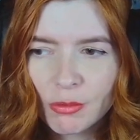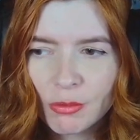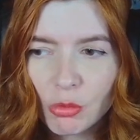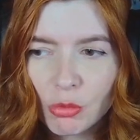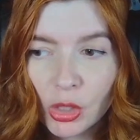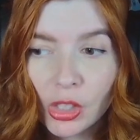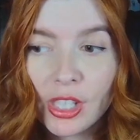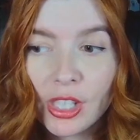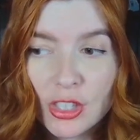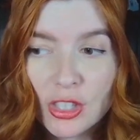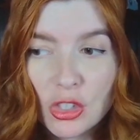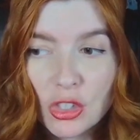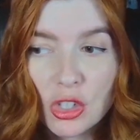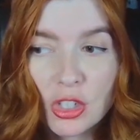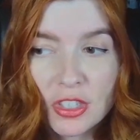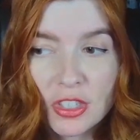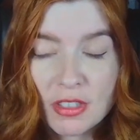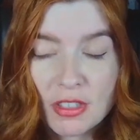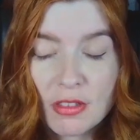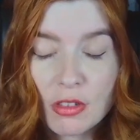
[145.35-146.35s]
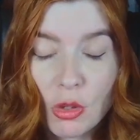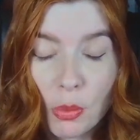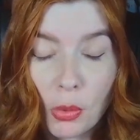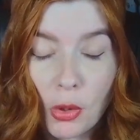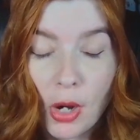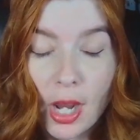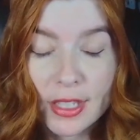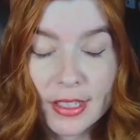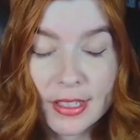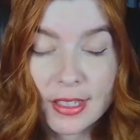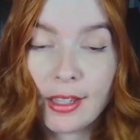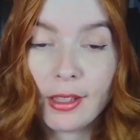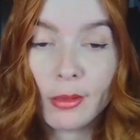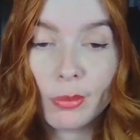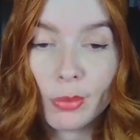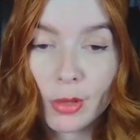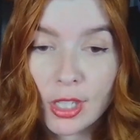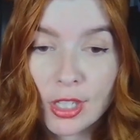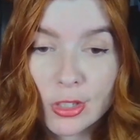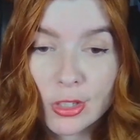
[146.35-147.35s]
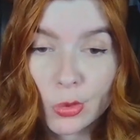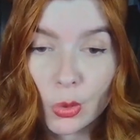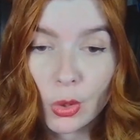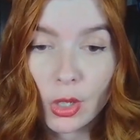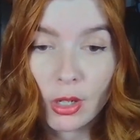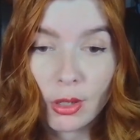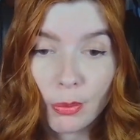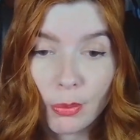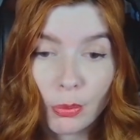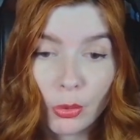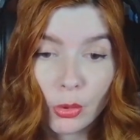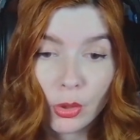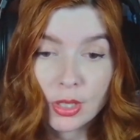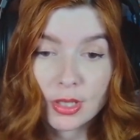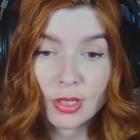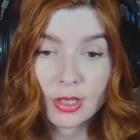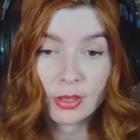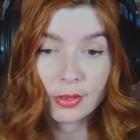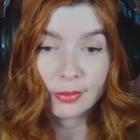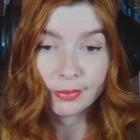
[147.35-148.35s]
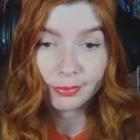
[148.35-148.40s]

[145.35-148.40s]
really it's just depressing because we're in prison.